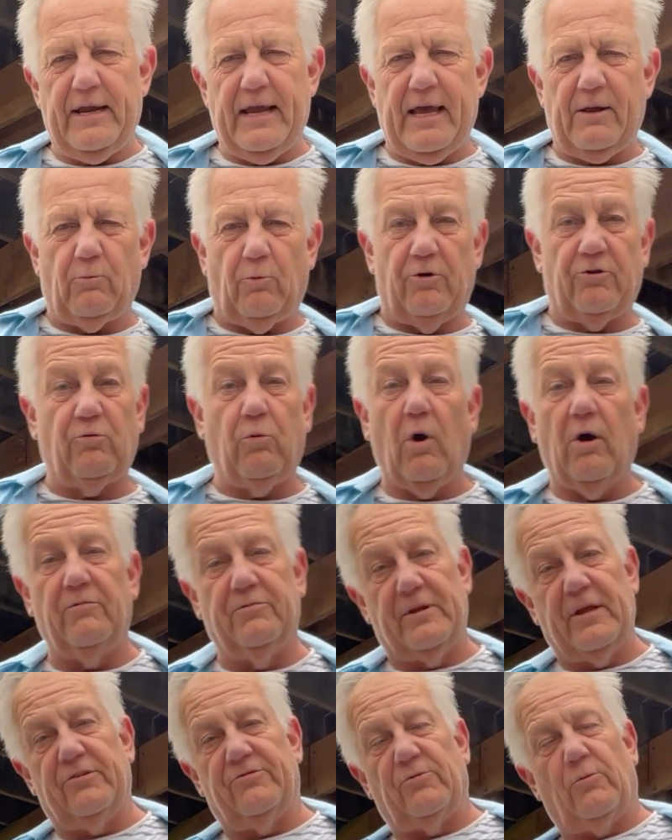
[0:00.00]
and we're 12
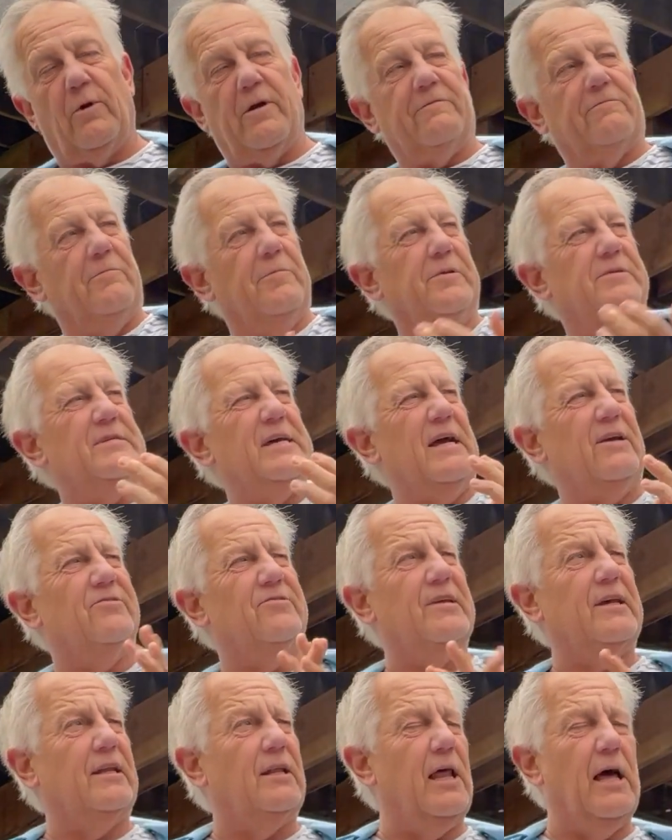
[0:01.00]
days away from the tax
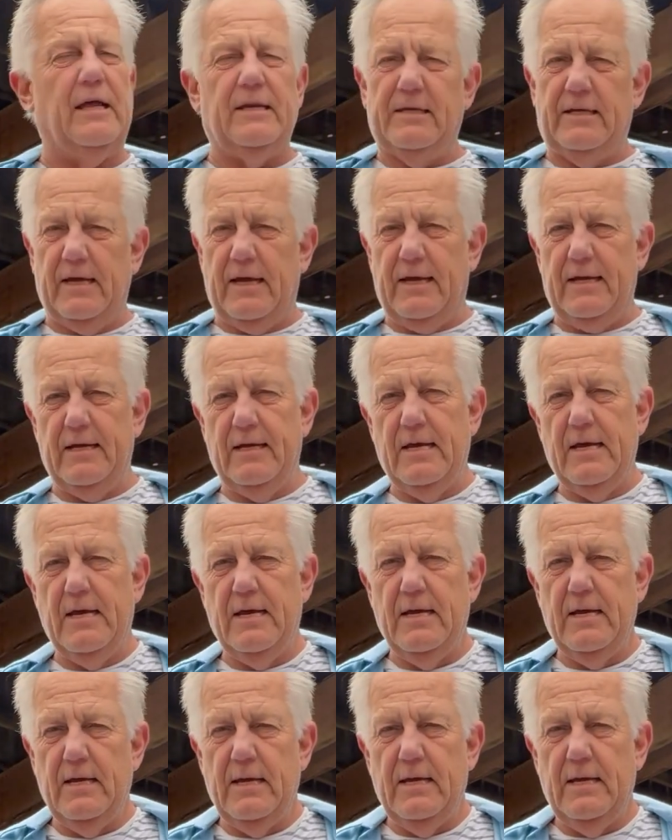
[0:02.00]
deadline day.
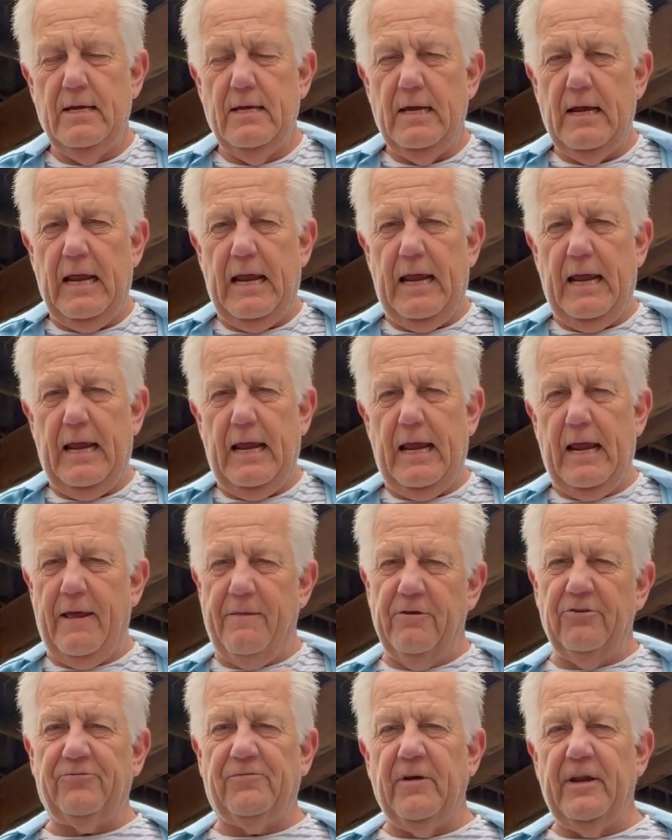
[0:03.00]
And
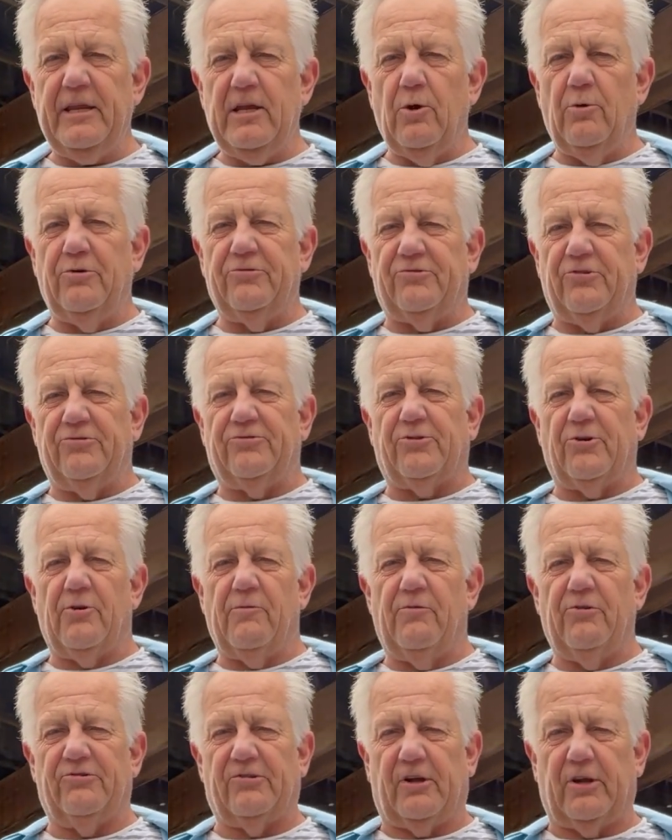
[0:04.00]
this video is to
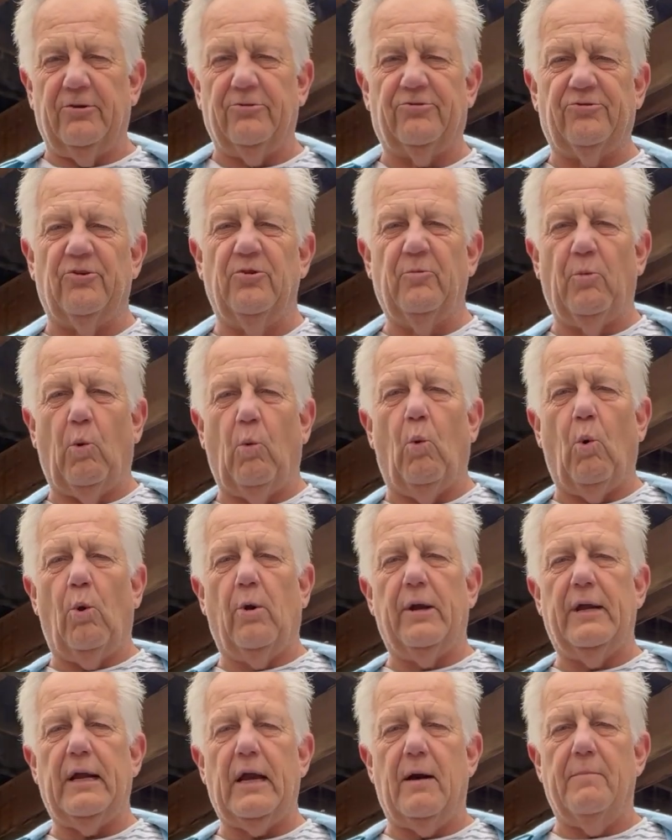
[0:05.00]
serve as a consumer
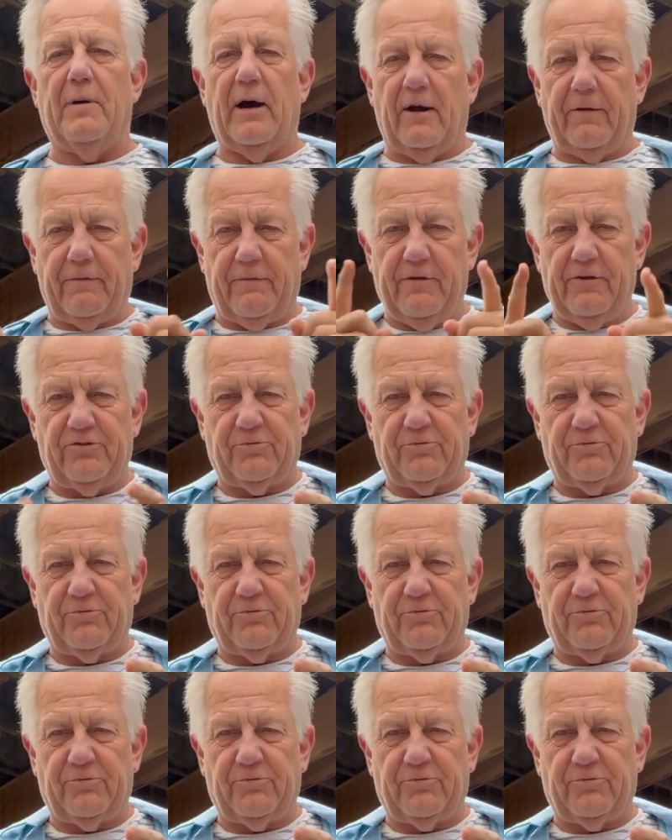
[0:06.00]
warning about this